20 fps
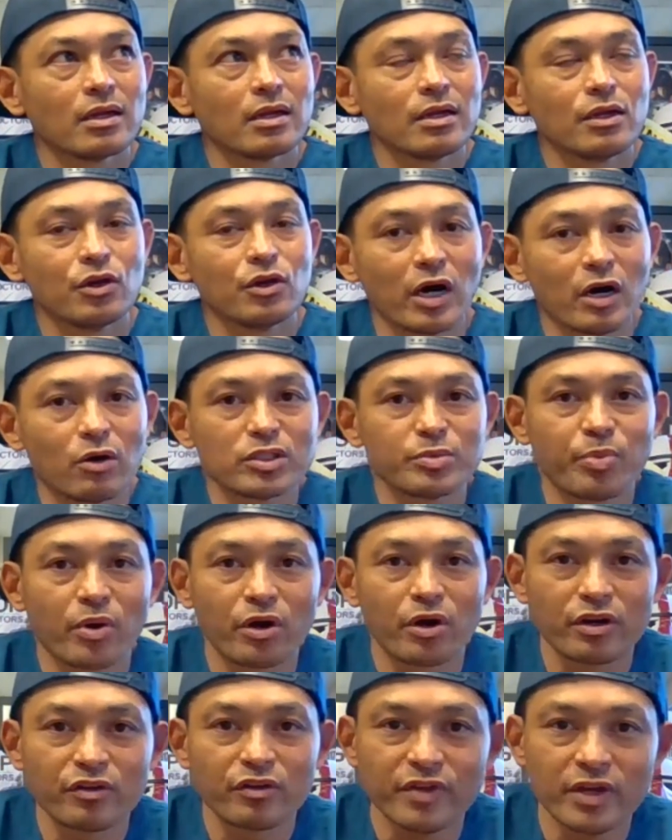you know i was
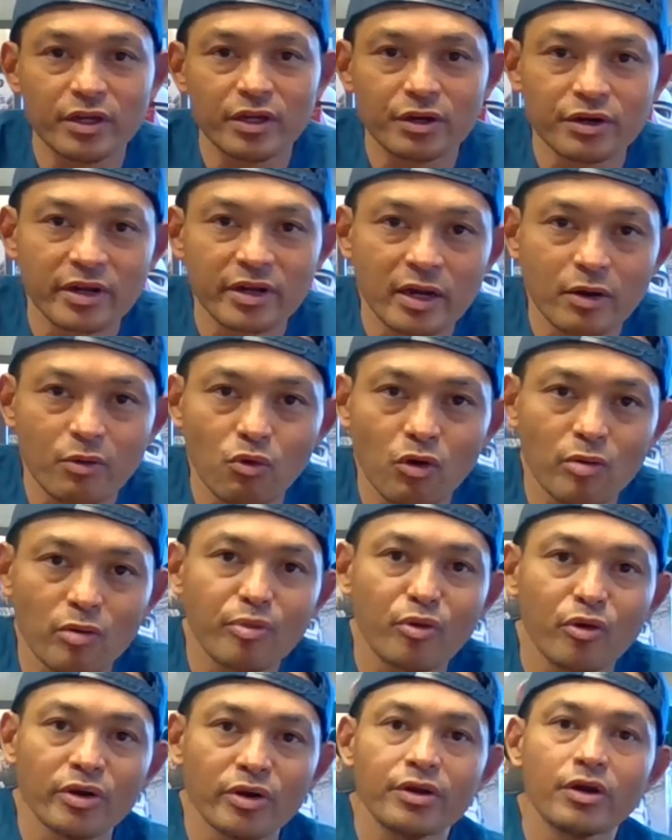part of internet
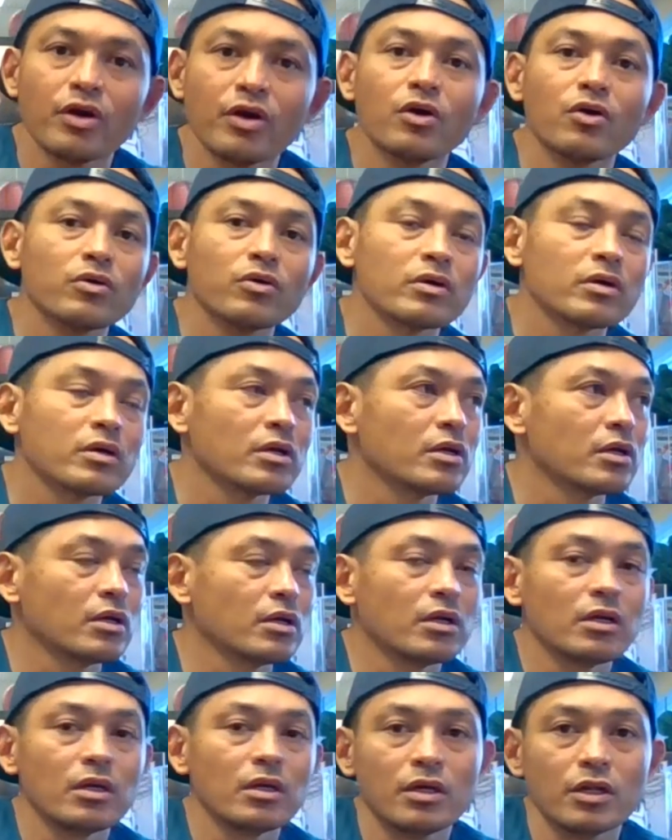1.0
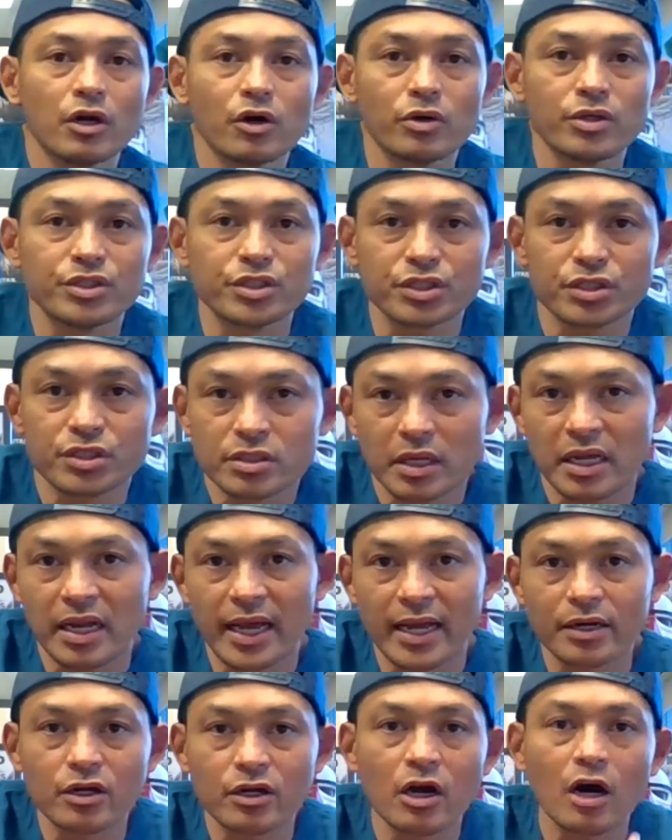you know it just it
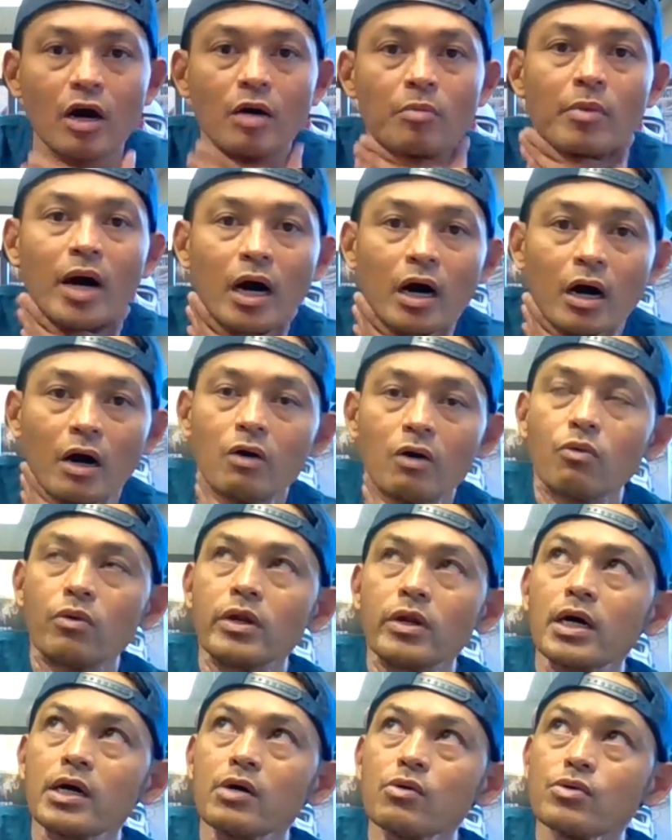had come out when
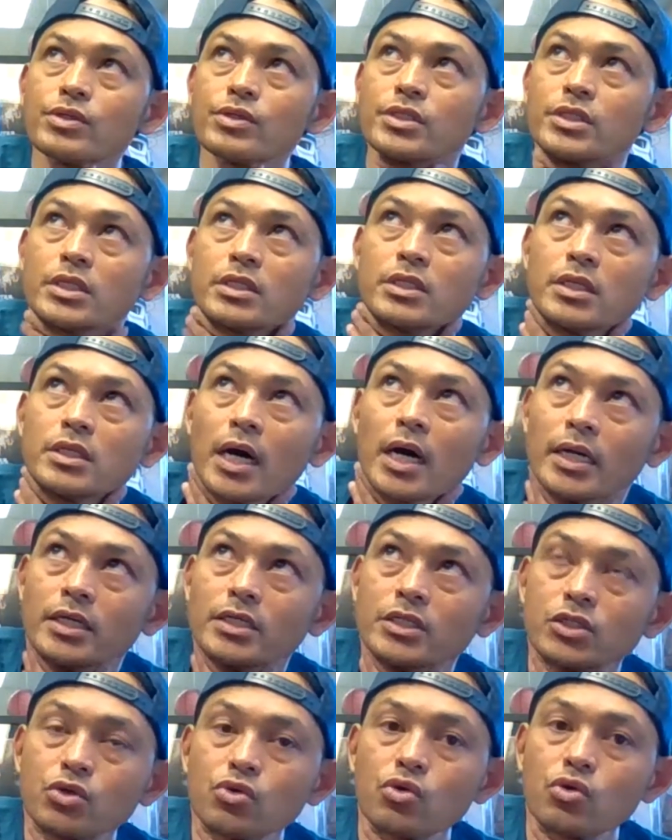i was in high
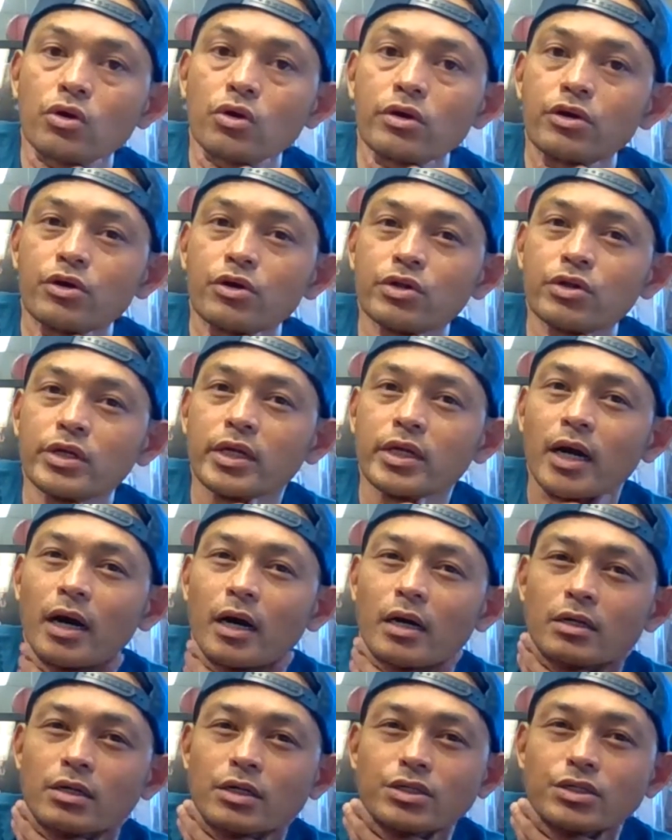school or early
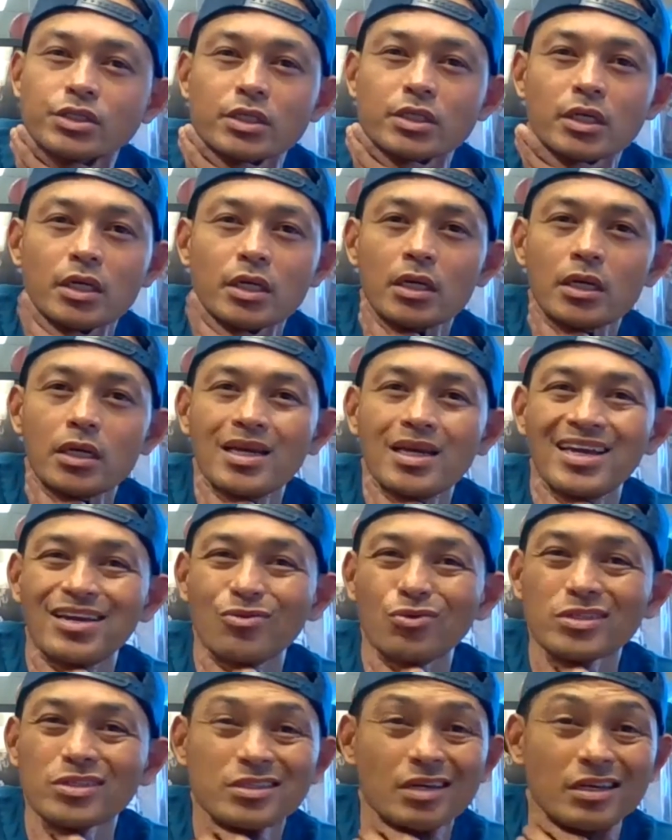college and it
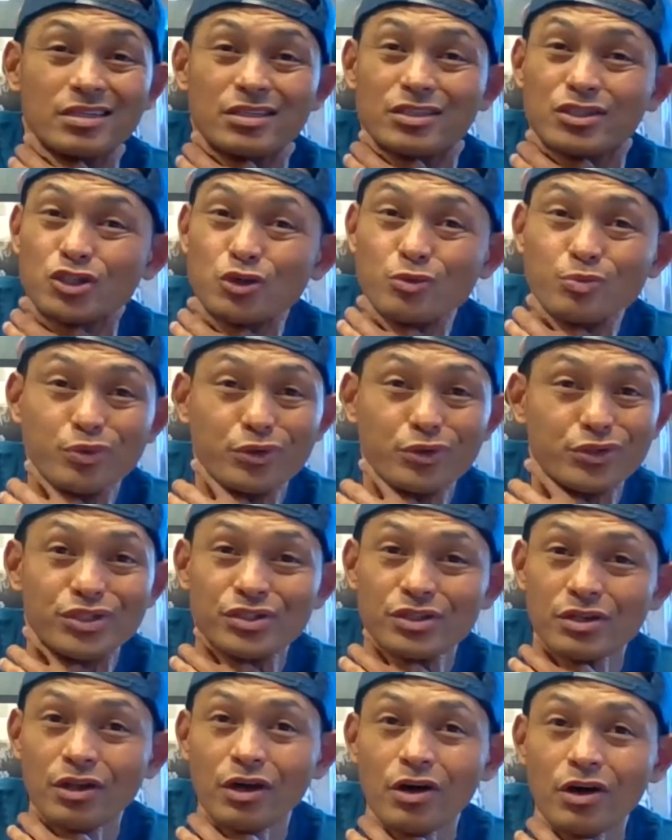was like super
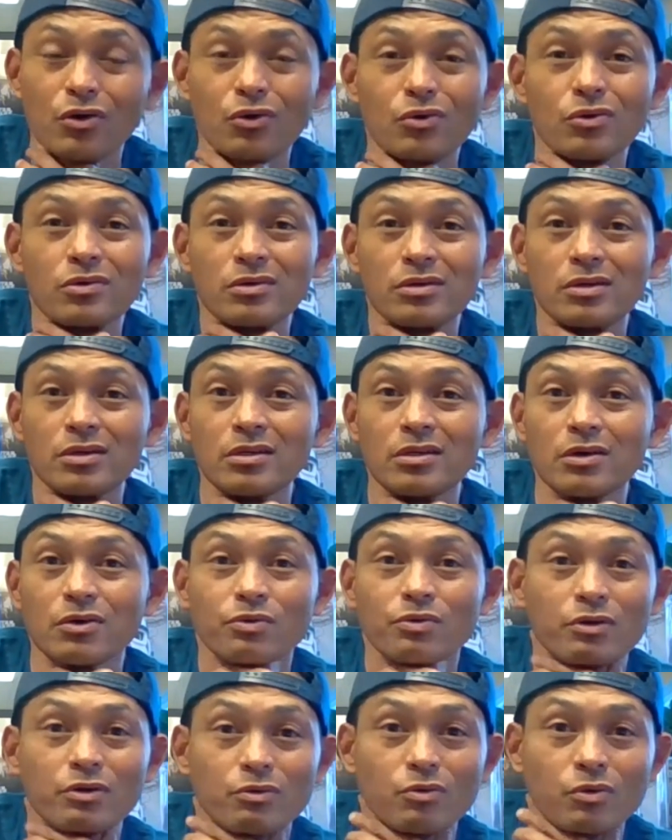slow you know
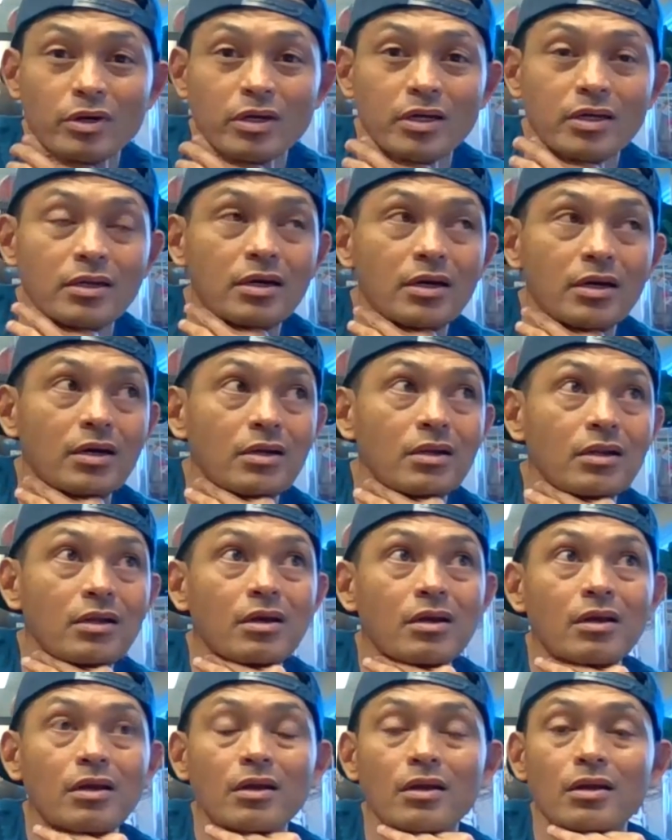we were working on
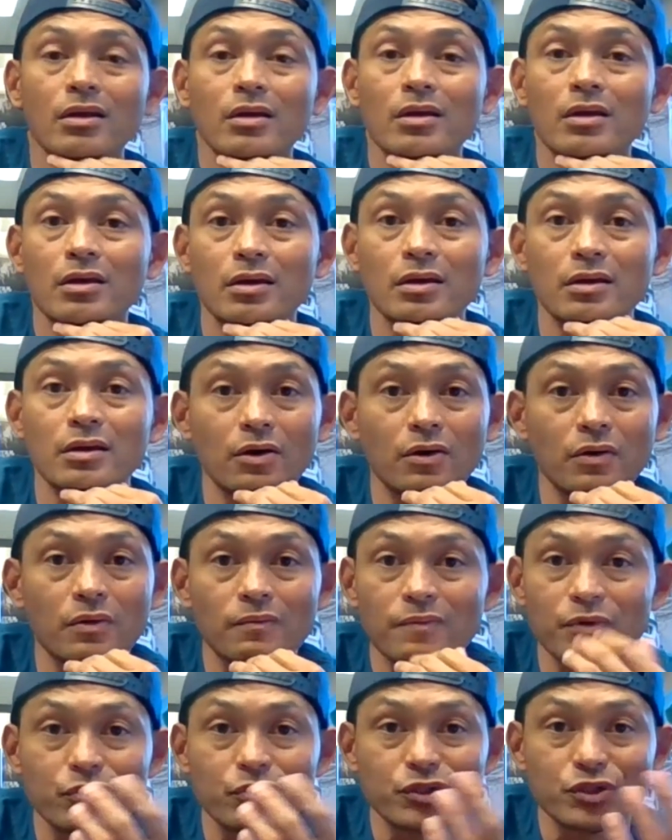you know
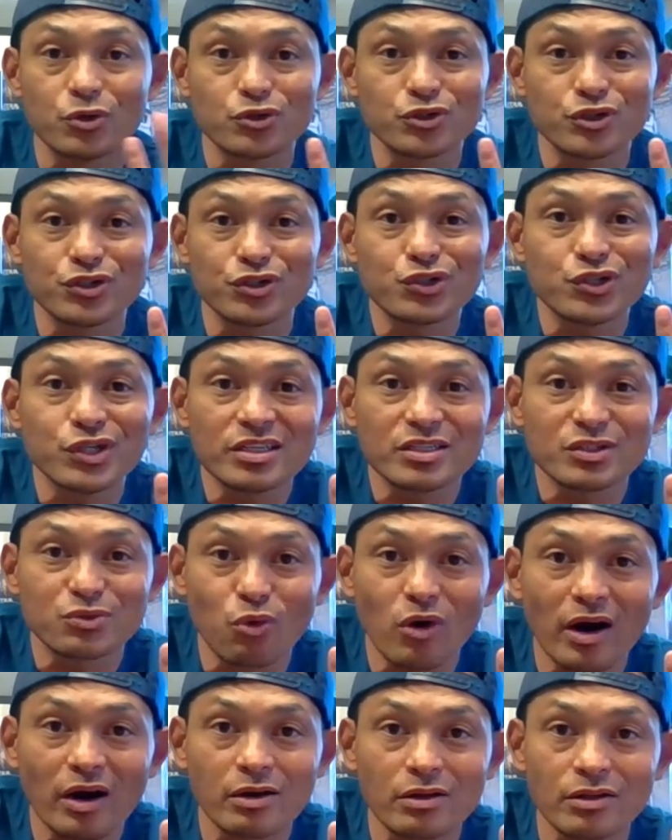there was no such thing as
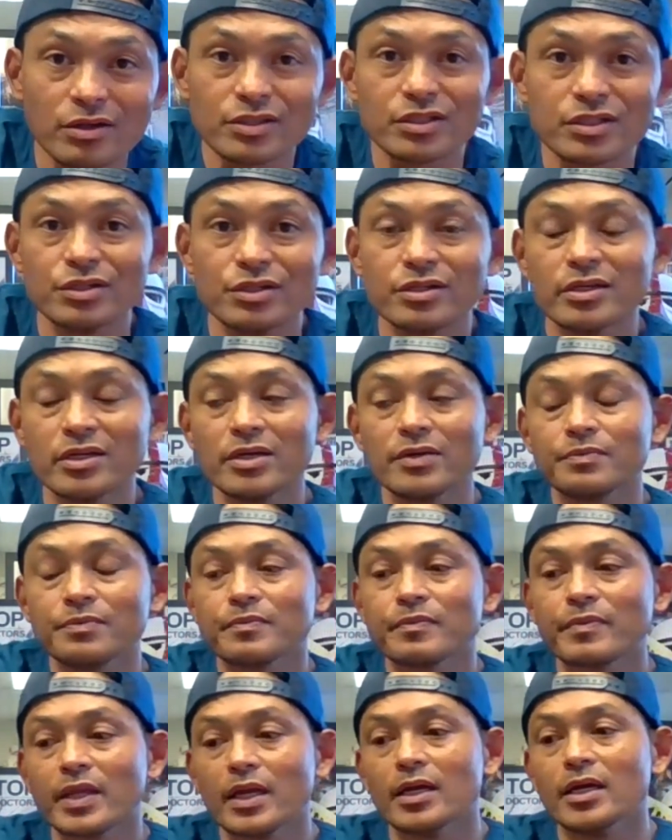wireless internet
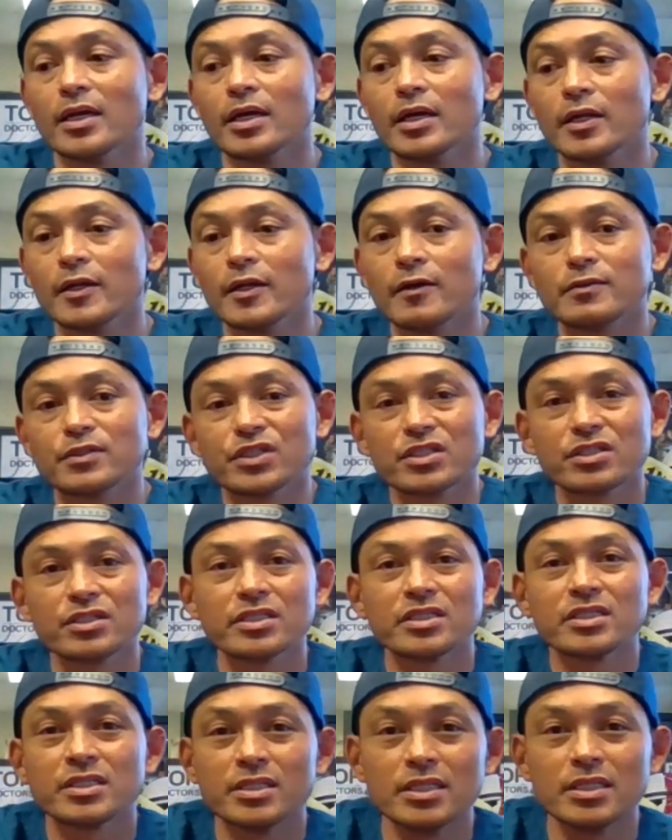and just to
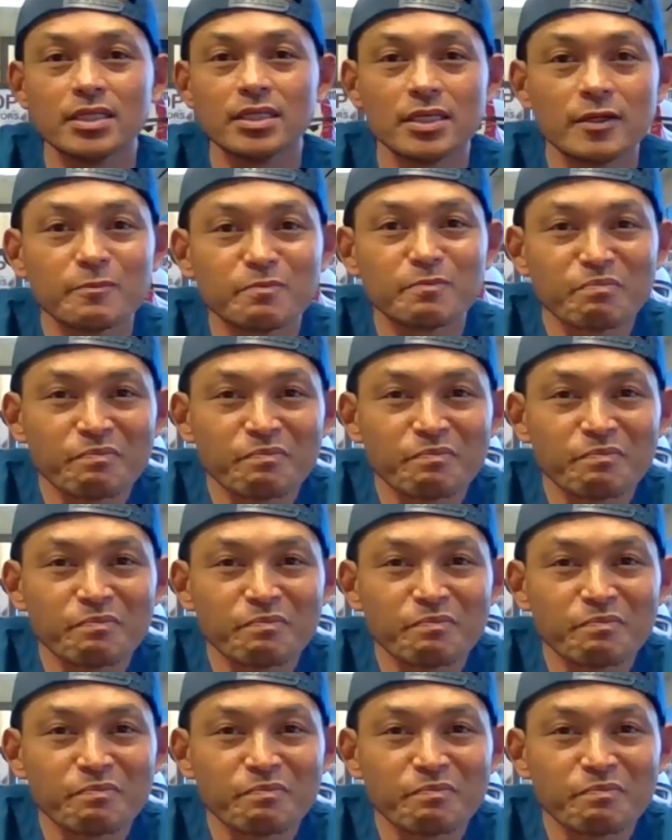see